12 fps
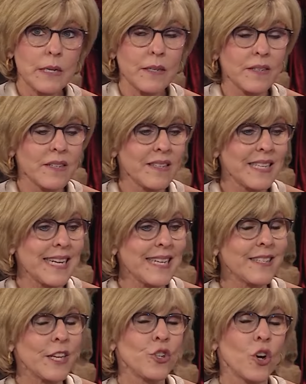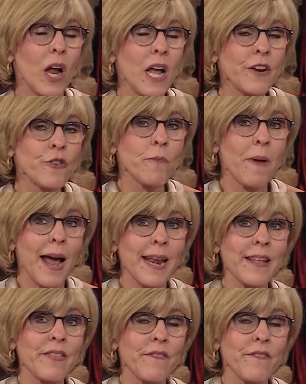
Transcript: to disease, and you're undermining